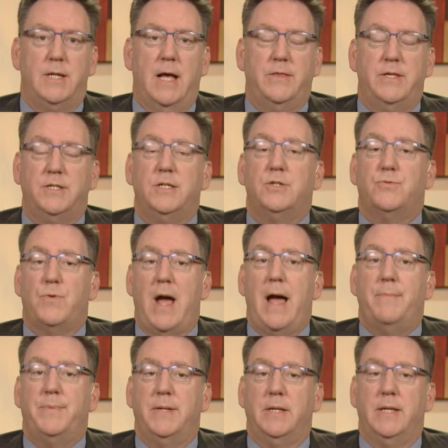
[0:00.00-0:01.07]
Now, this is
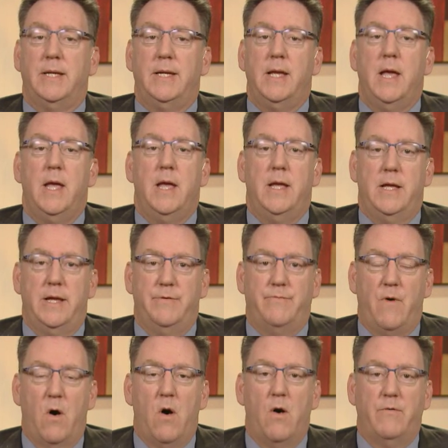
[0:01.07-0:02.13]
rapidly
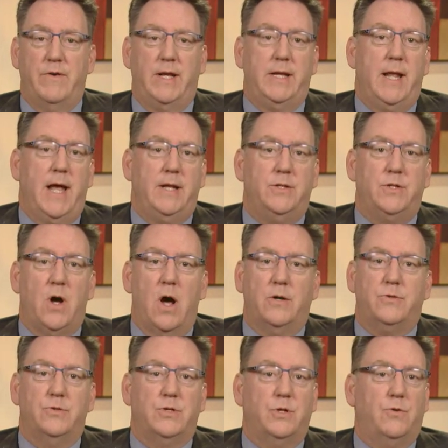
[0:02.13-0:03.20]
evolving, and
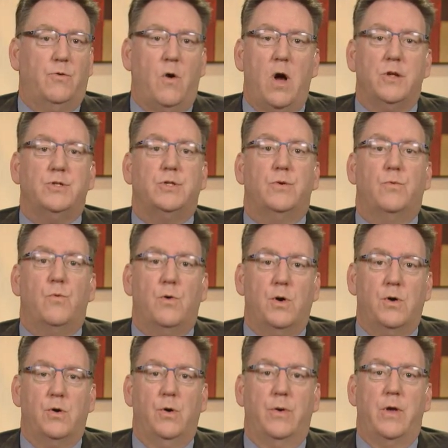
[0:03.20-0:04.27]
doctors across the
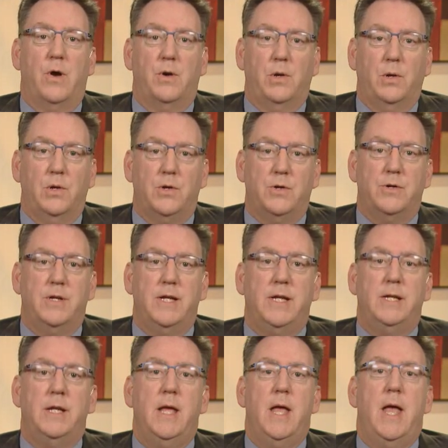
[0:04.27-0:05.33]
world are learning